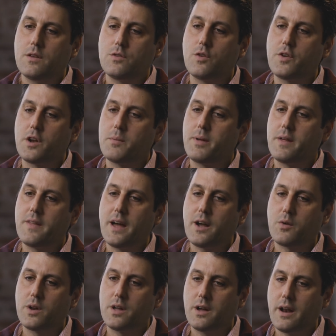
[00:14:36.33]
So if you're going to play the
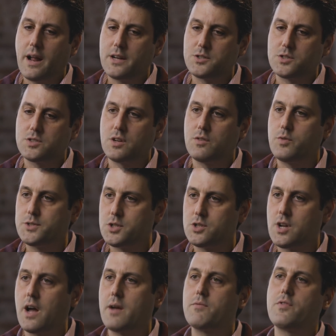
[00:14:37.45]
equity, you got to ask yourself, what's your
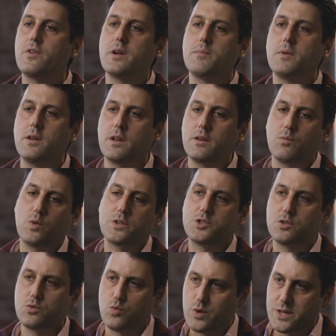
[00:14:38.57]
time frame and what's
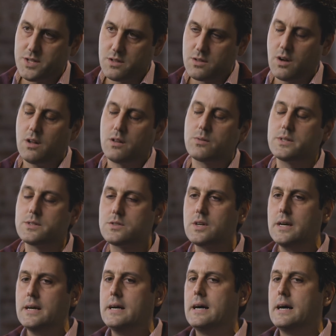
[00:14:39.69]
your risk tolerance?
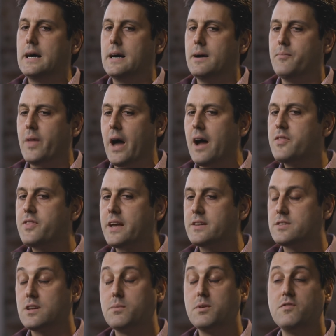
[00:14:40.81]
I think
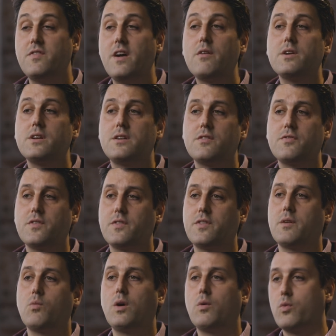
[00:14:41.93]
it's going to be very different
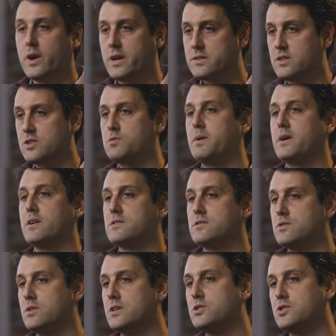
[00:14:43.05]
than what Rick's experienced
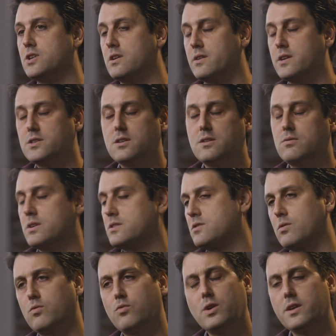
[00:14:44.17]
through his generation. And Rick's a
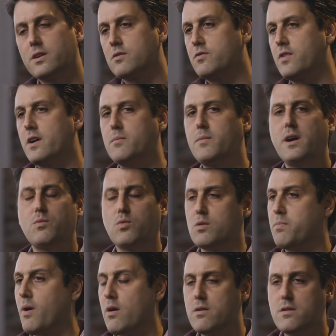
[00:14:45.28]
really good friend of mine. We're
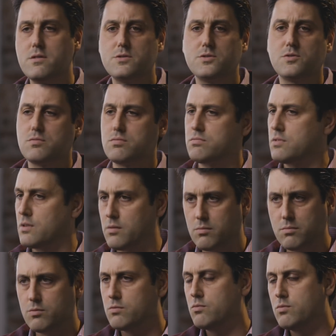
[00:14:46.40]
partners. You know,
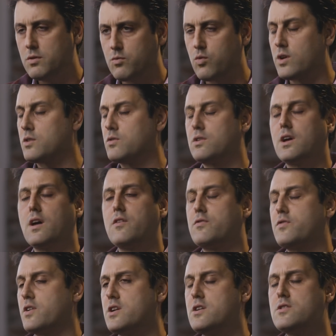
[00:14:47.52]
we've worked together
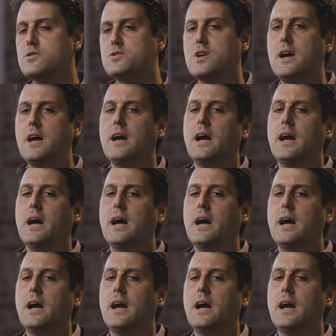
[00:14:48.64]
for years.